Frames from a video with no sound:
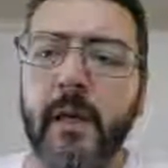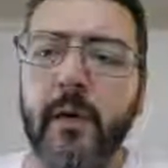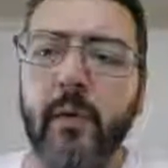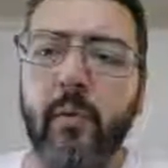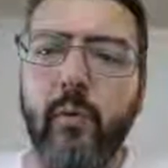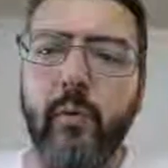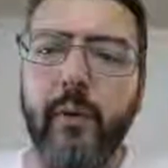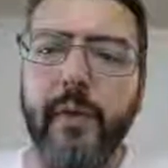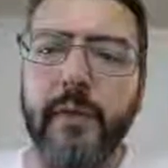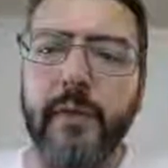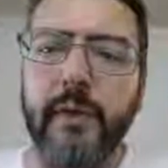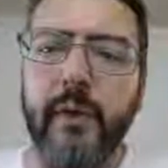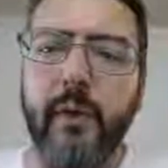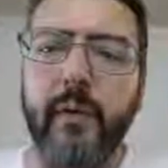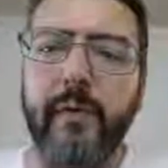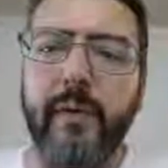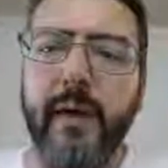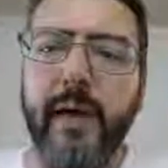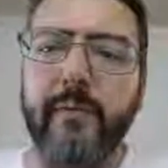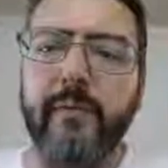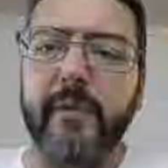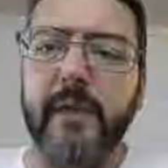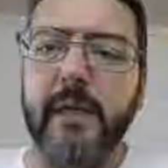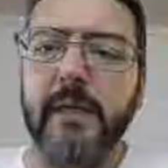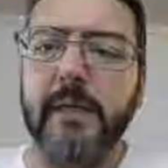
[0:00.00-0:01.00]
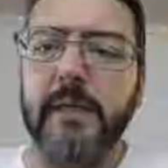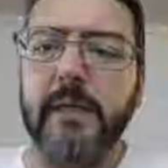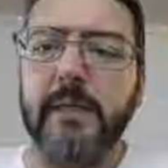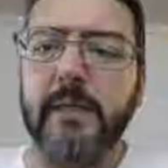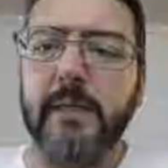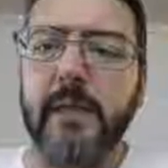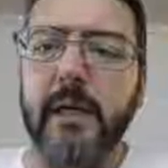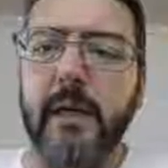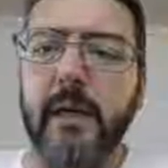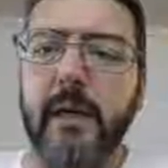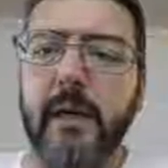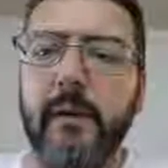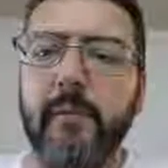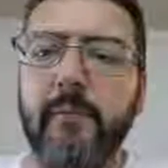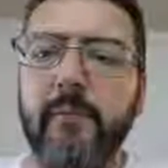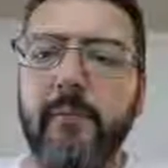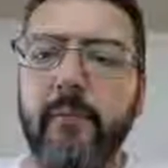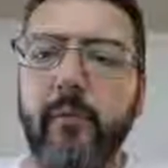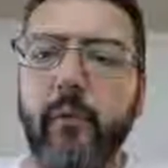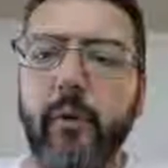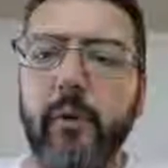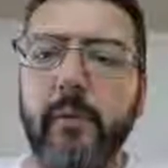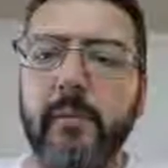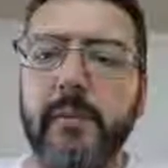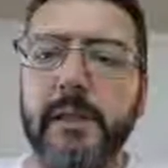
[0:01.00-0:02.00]
would know of advocates
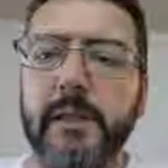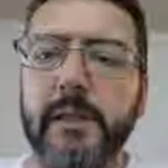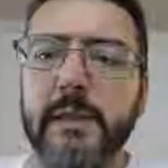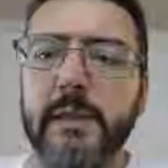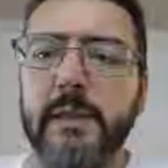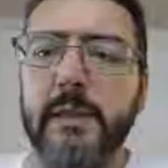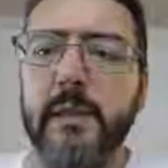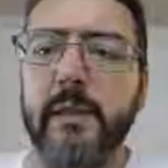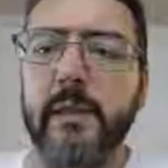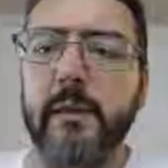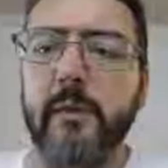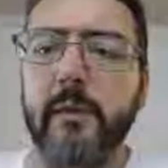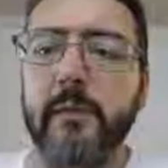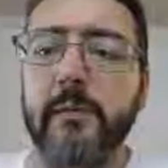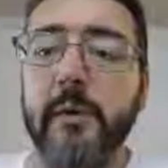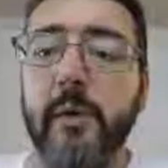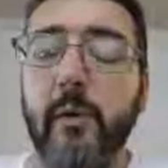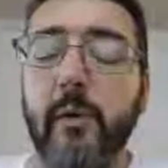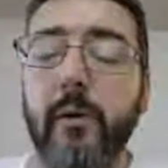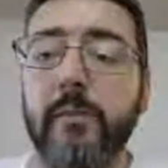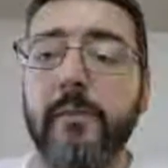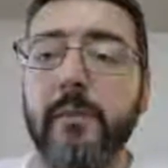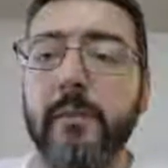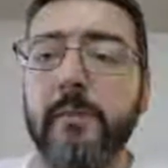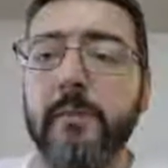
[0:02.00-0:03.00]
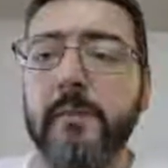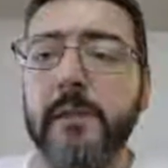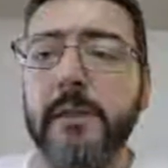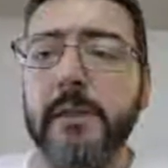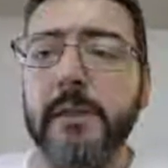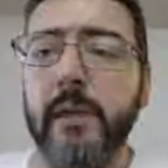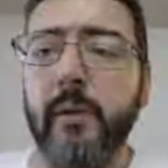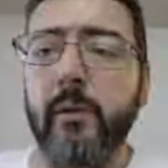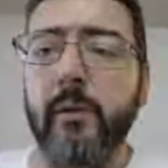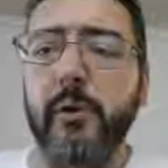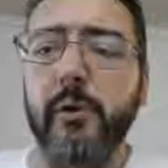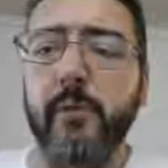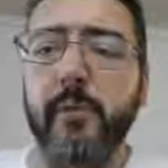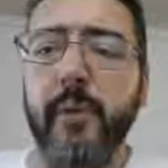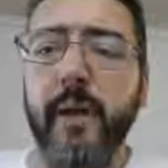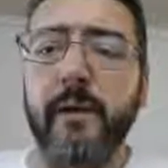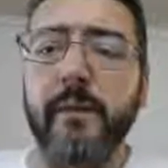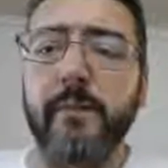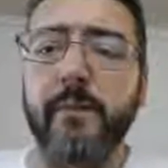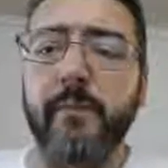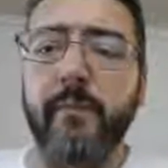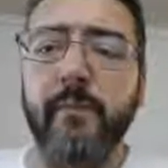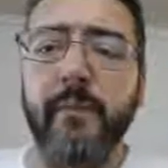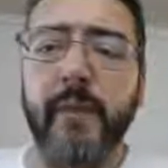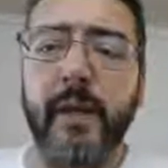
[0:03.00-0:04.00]
for Ms. Castelli, or know of someone who might
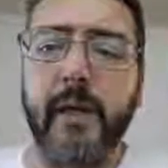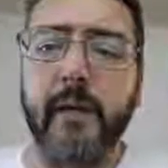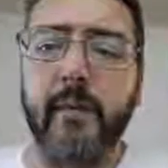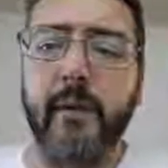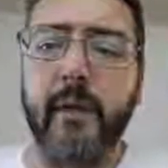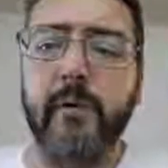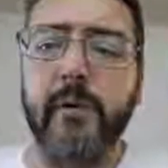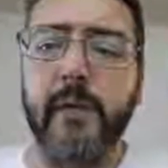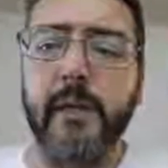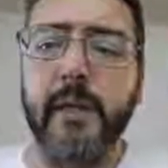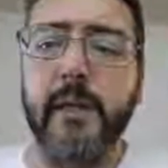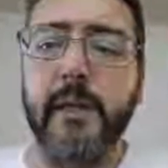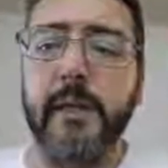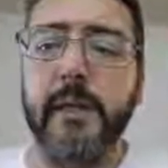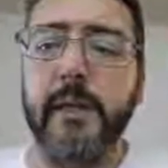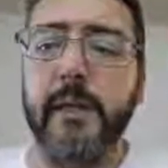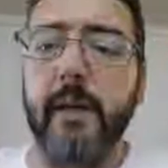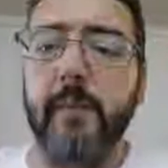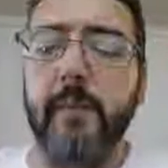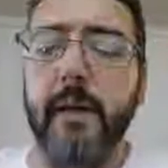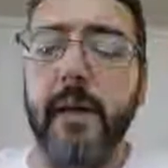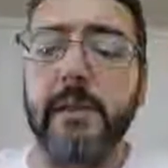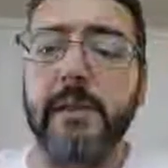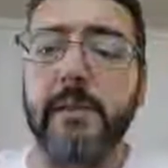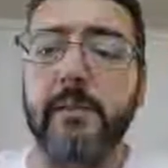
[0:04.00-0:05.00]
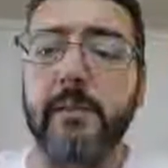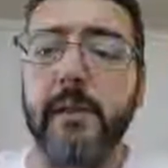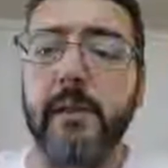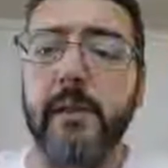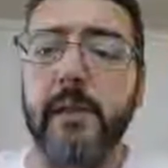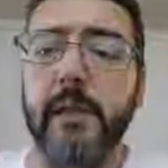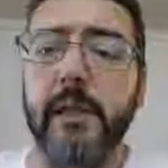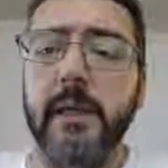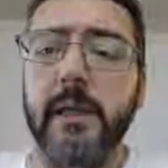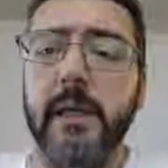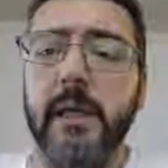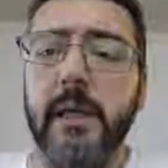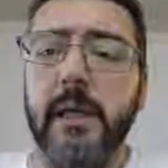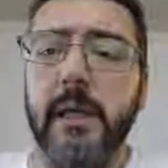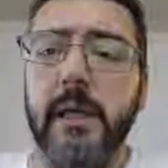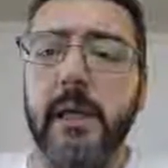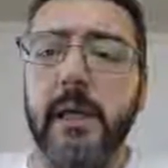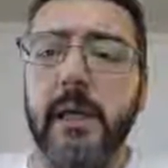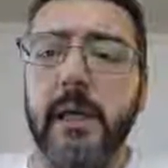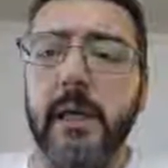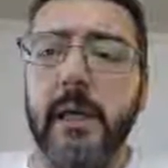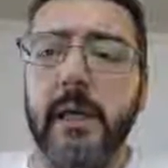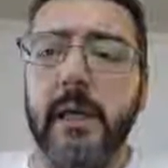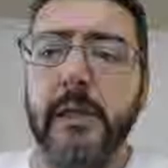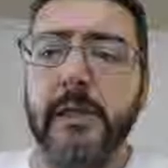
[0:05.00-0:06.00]
think about looking into that possibility.
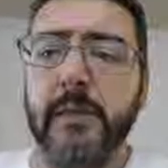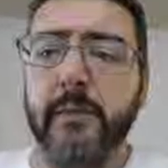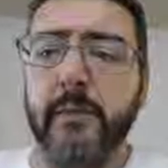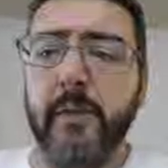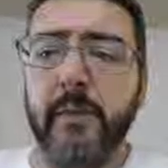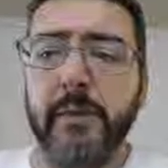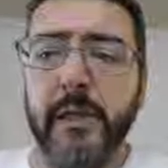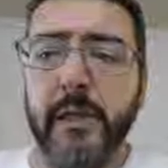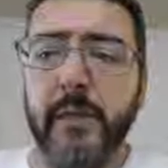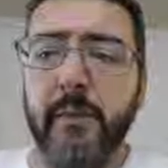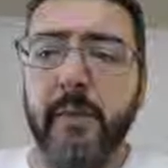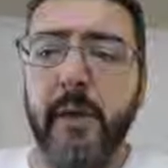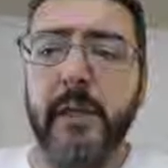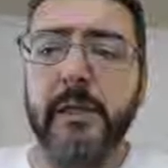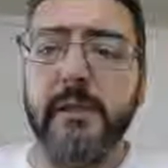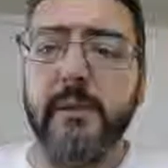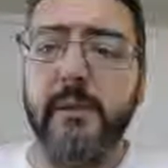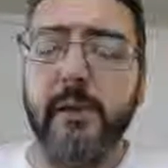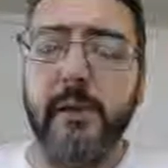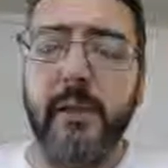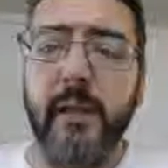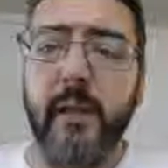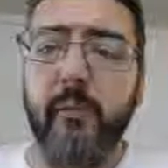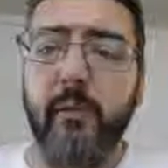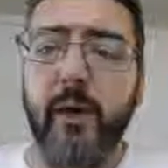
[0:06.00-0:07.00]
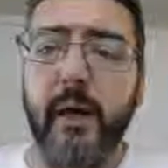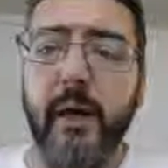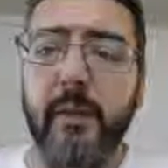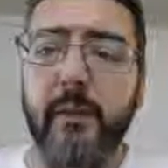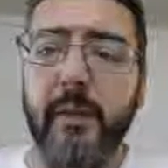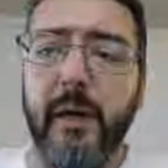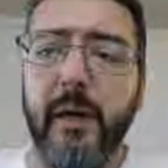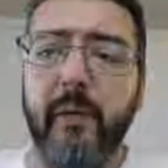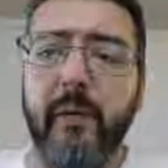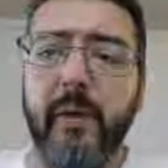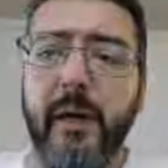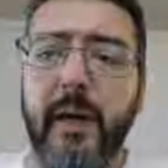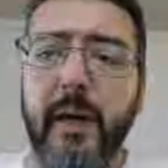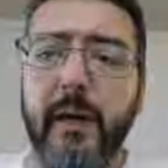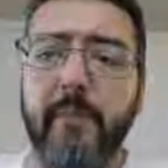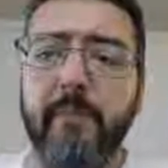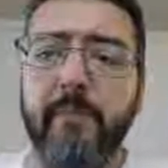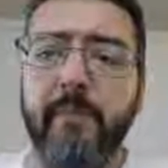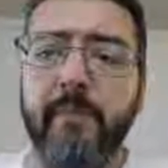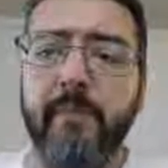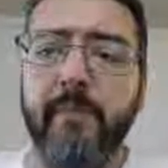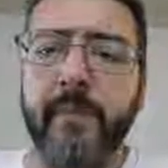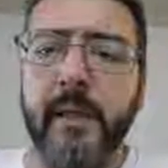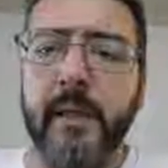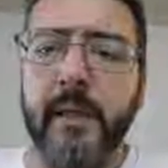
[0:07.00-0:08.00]
Because if there's any possibility that I'm right about that,
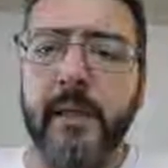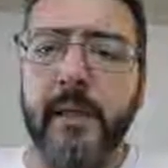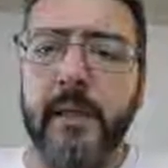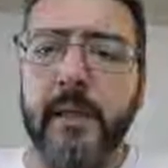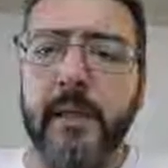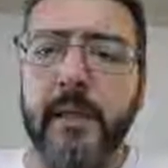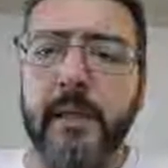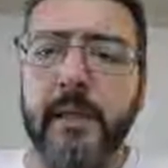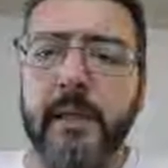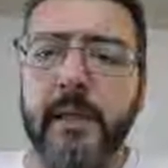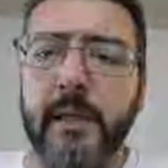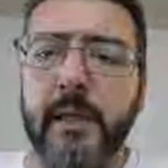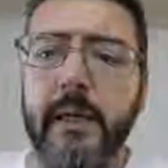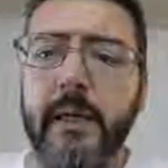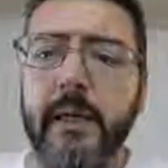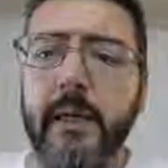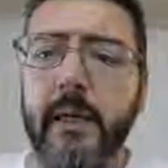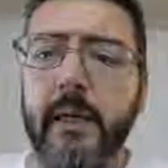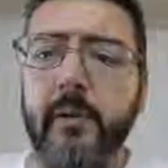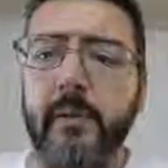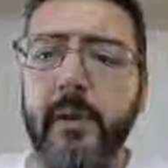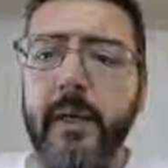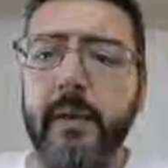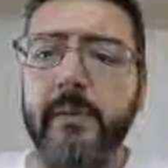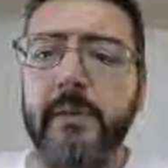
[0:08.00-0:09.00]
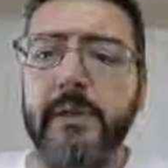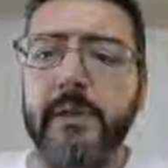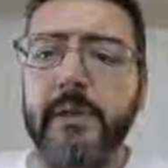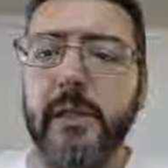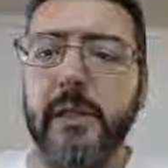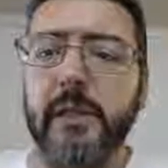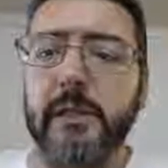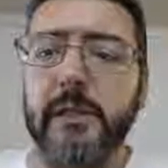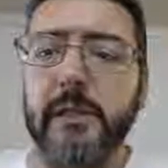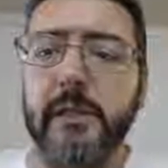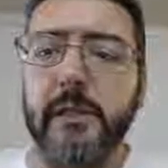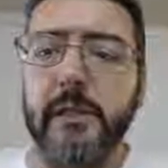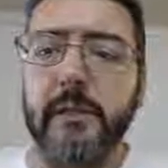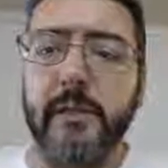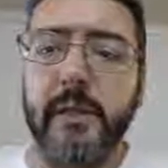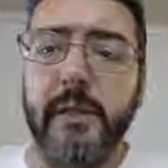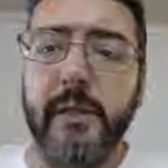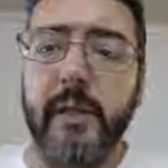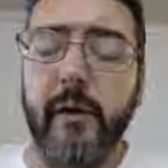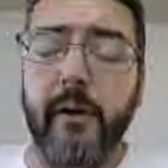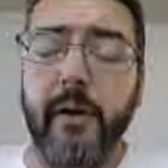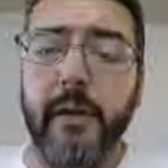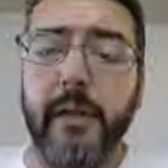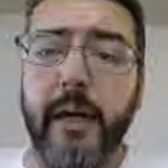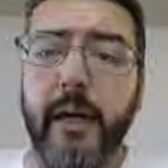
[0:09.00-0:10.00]
then a great misjustice could be
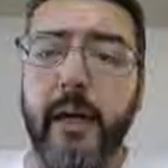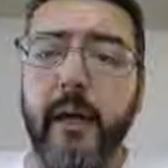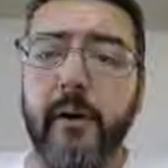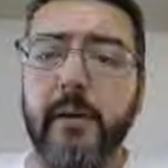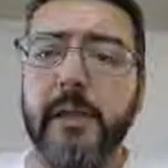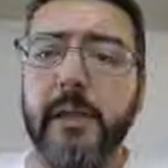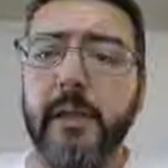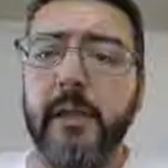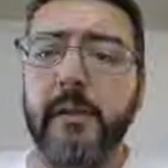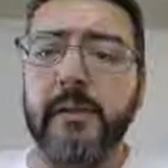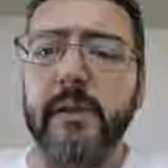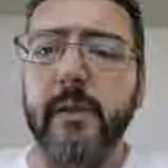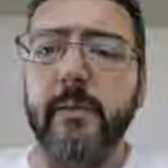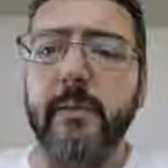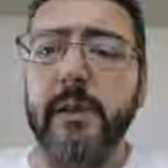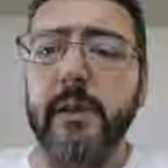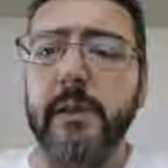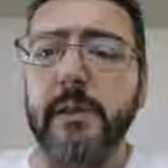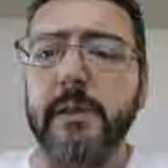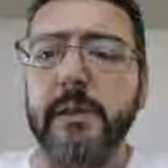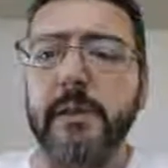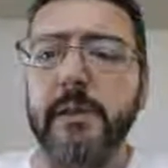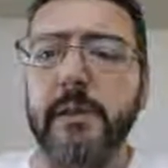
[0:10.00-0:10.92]
carried out if something isn't